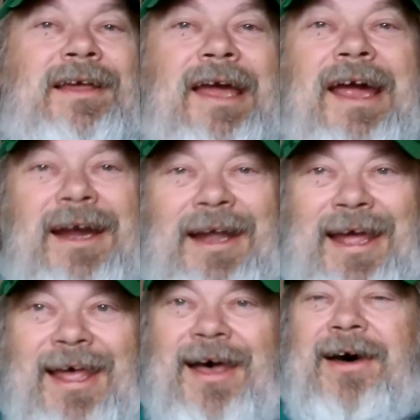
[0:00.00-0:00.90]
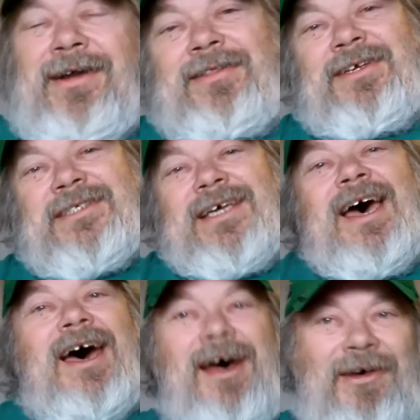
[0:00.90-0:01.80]
And out of the
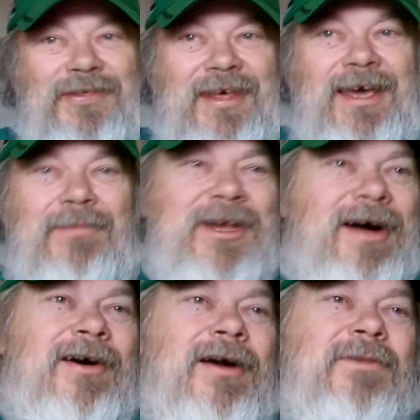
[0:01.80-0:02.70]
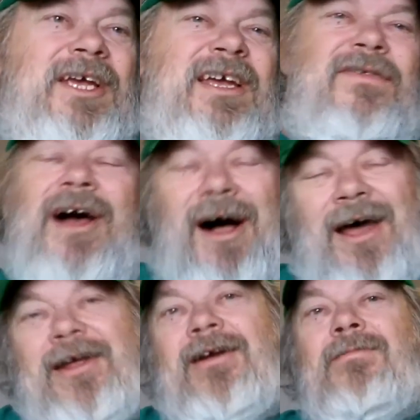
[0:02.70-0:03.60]
south came an army of
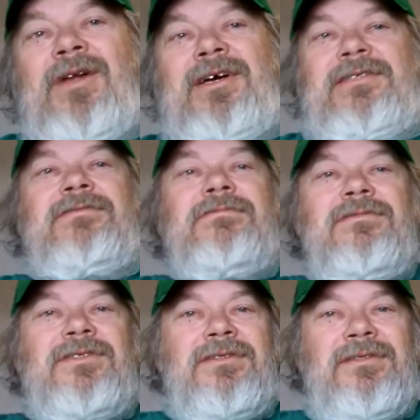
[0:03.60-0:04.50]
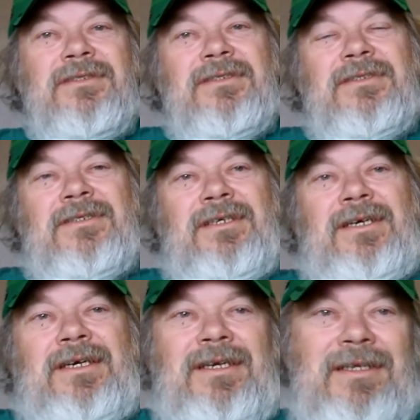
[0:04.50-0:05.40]
hot air balloons.
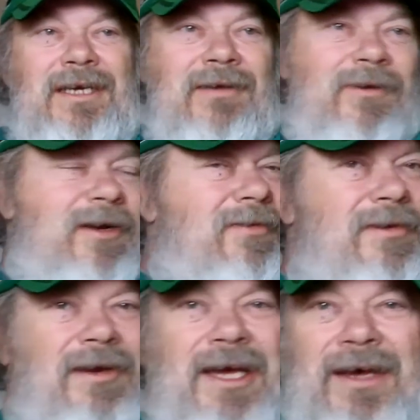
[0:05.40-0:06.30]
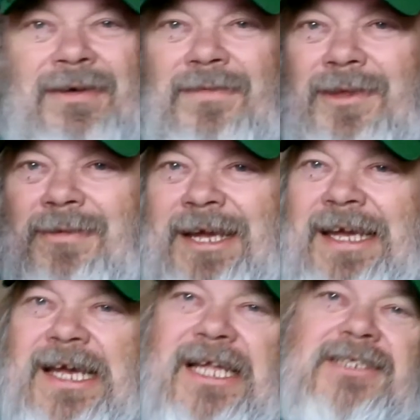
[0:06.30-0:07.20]
And they were going over the
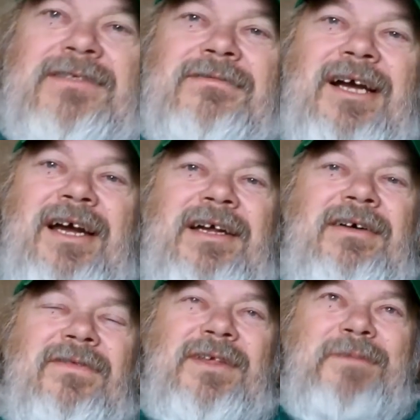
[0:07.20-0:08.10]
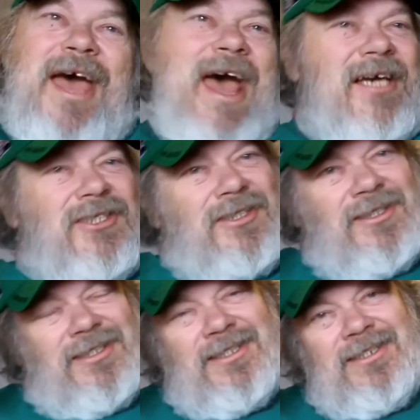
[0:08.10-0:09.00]
ridge and right over the
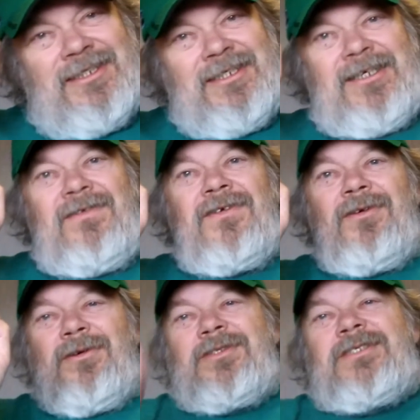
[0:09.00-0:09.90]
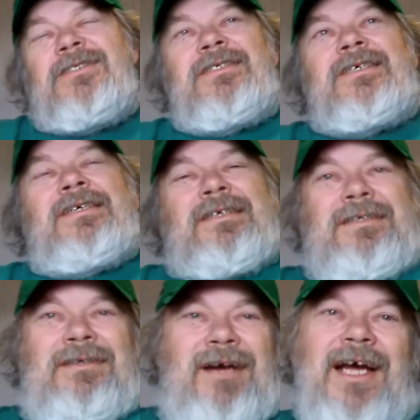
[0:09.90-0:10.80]
pasture. Of course,
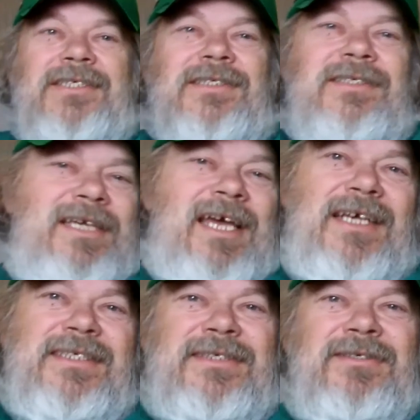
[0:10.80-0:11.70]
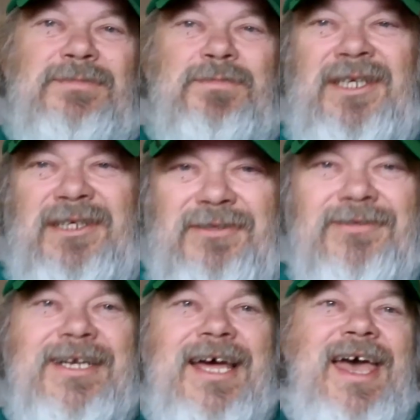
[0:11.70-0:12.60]
Creston has those
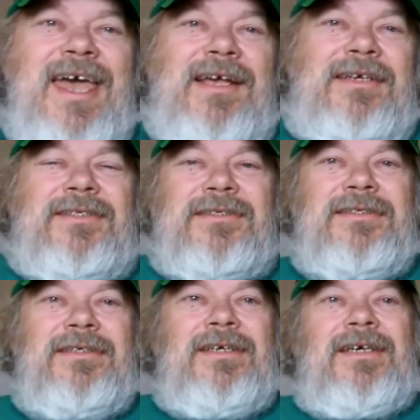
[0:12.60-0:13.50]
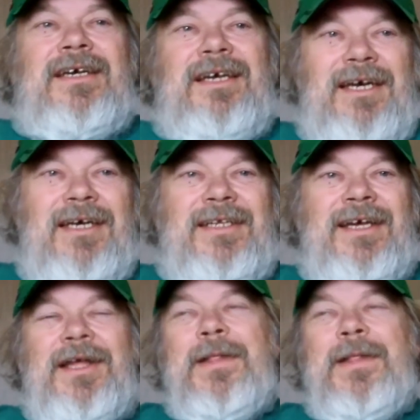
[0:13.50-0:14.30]
balloon days, and,